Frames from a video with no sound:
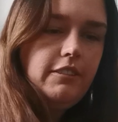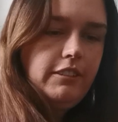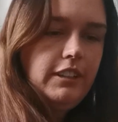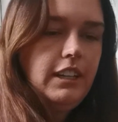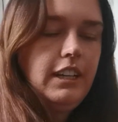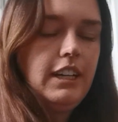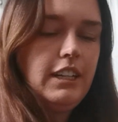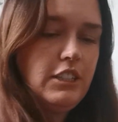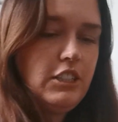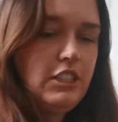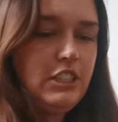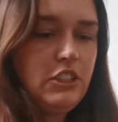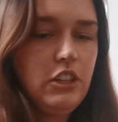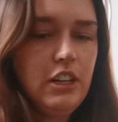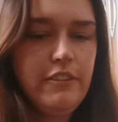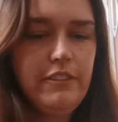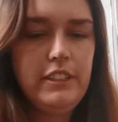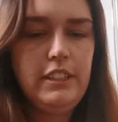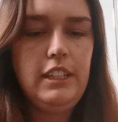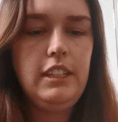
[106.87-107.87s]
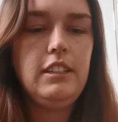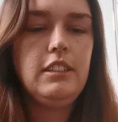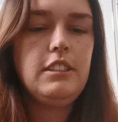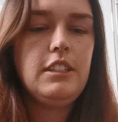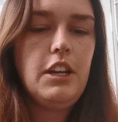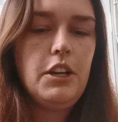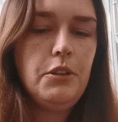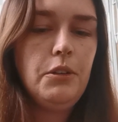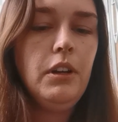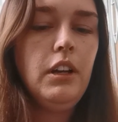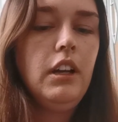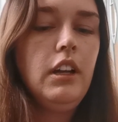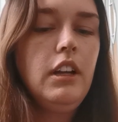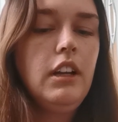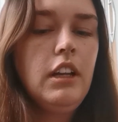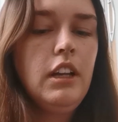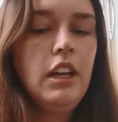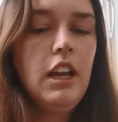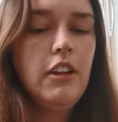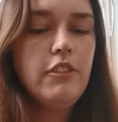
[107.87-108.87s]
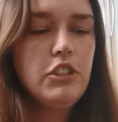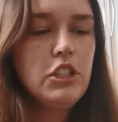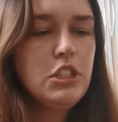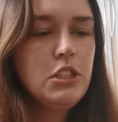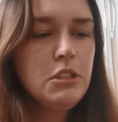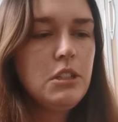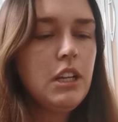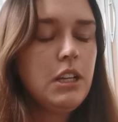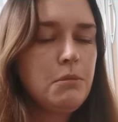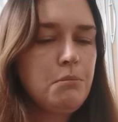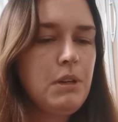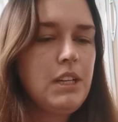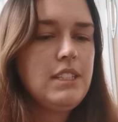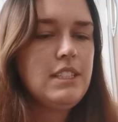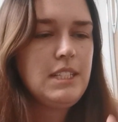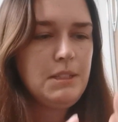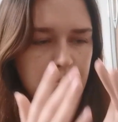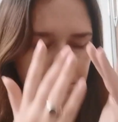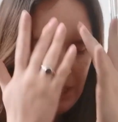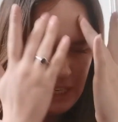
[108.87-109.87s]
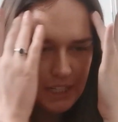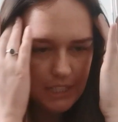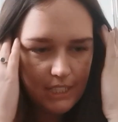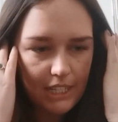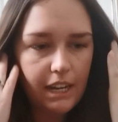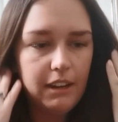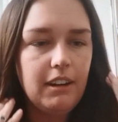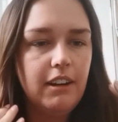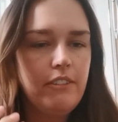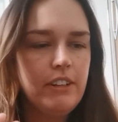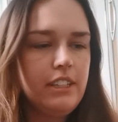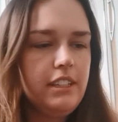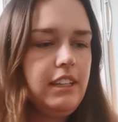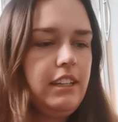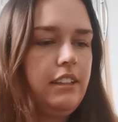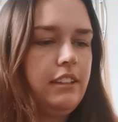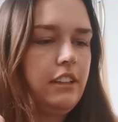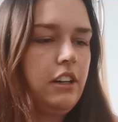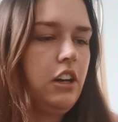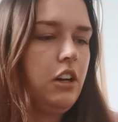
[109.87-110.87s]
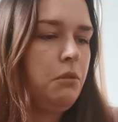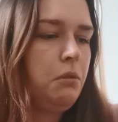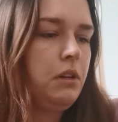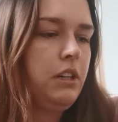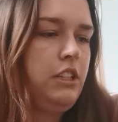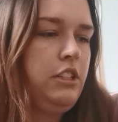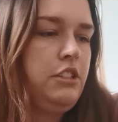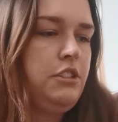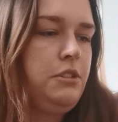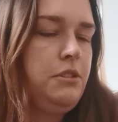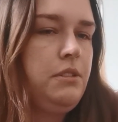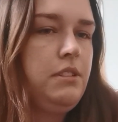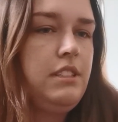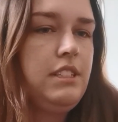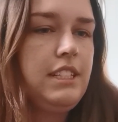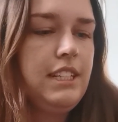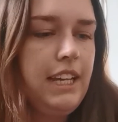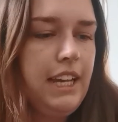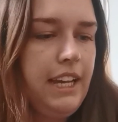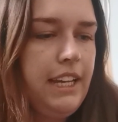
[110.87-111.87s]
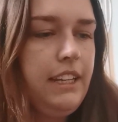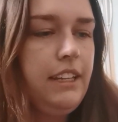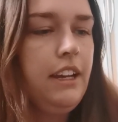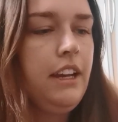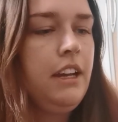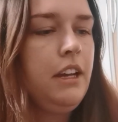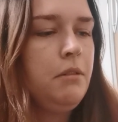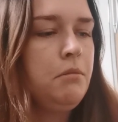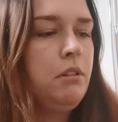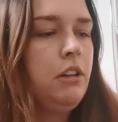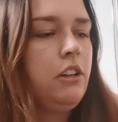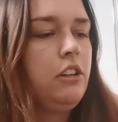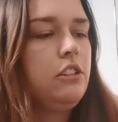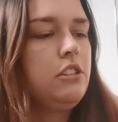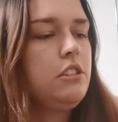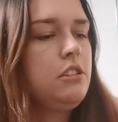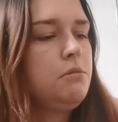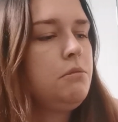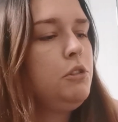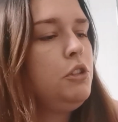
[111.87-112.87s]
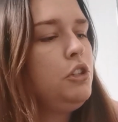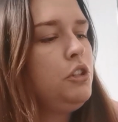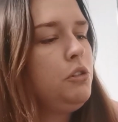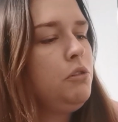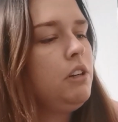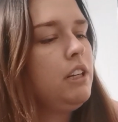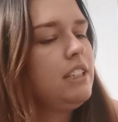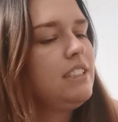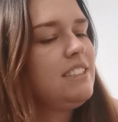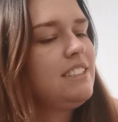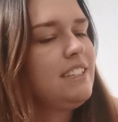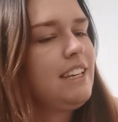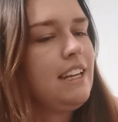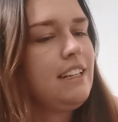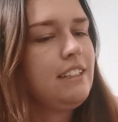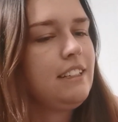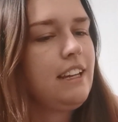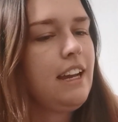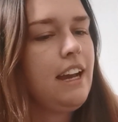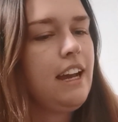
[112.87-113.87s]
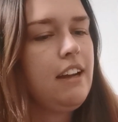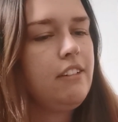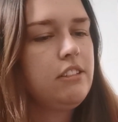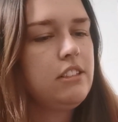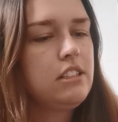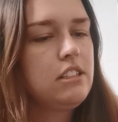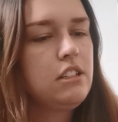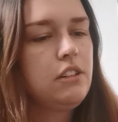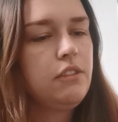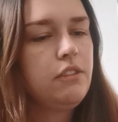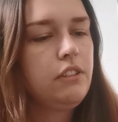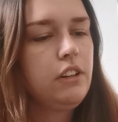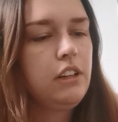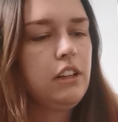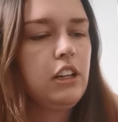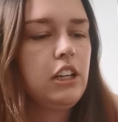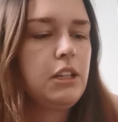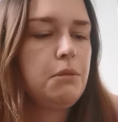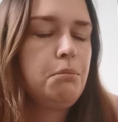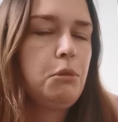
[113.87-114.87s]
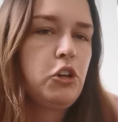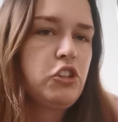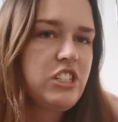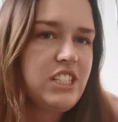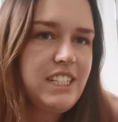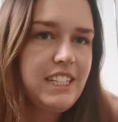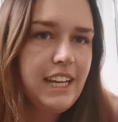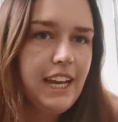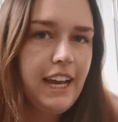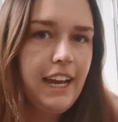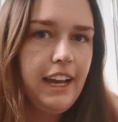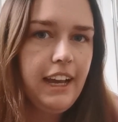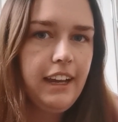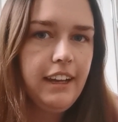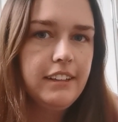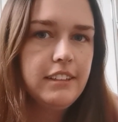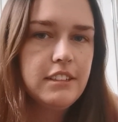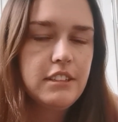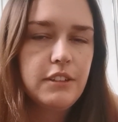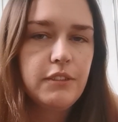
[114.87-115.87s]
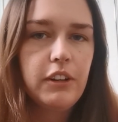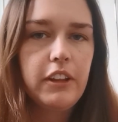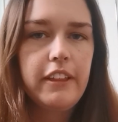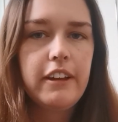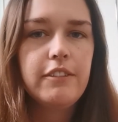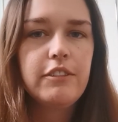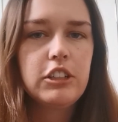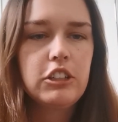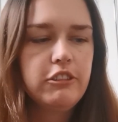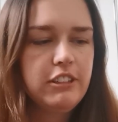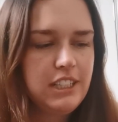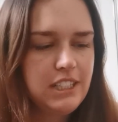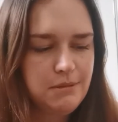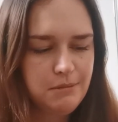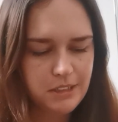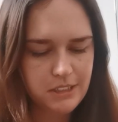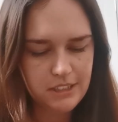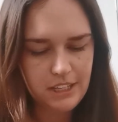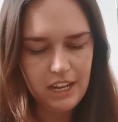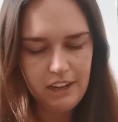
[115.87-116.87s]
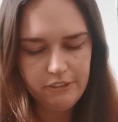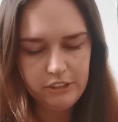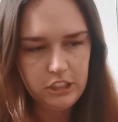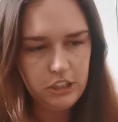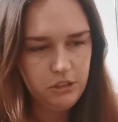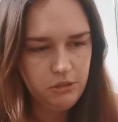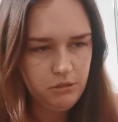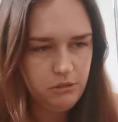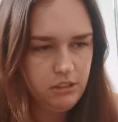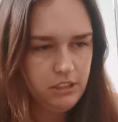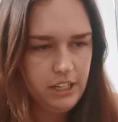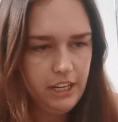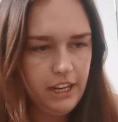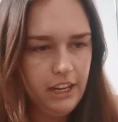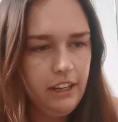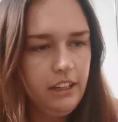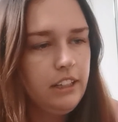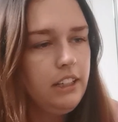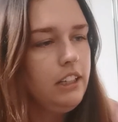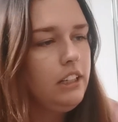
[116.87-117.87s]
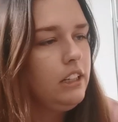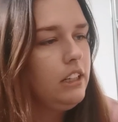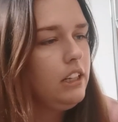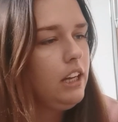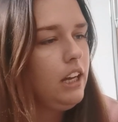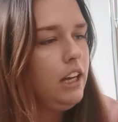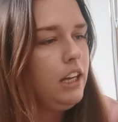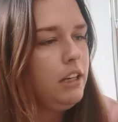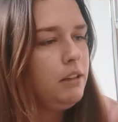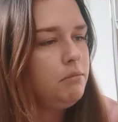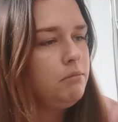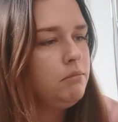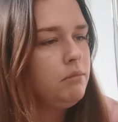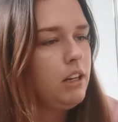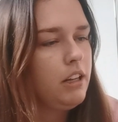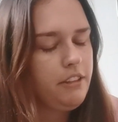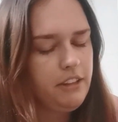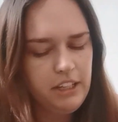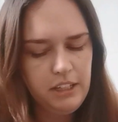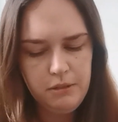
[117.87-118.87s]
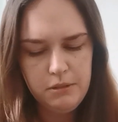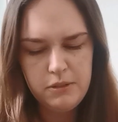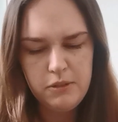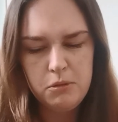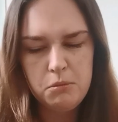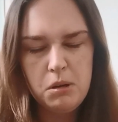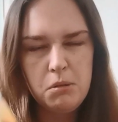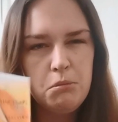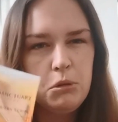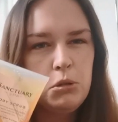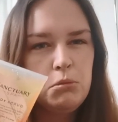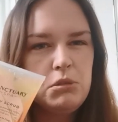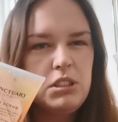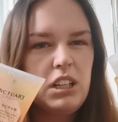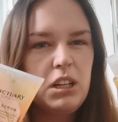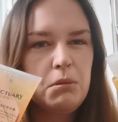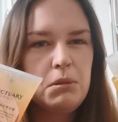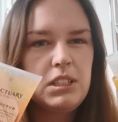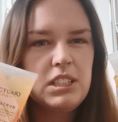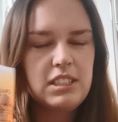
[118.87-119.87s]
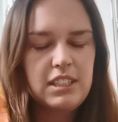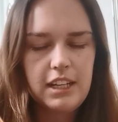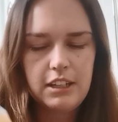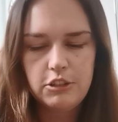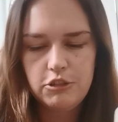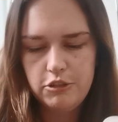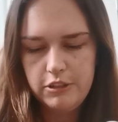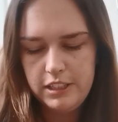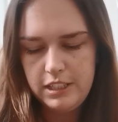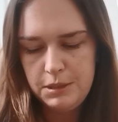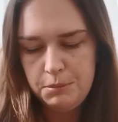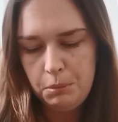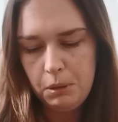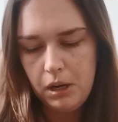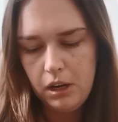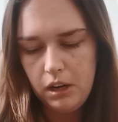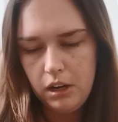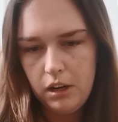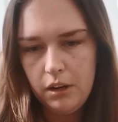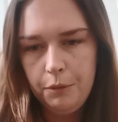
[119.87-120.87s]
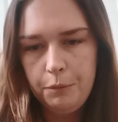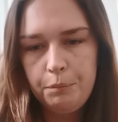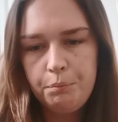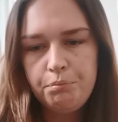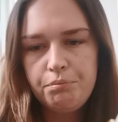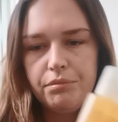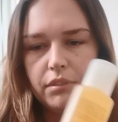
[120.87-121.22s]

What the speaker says: have actually got everything. So I've just like basically picked out everything that I want to use today. I got some new like skincare and stuff, and like body care and stuff like that for Christmas that I haven't used yet. I think it was from my mum. She got me a Sanctuary Spa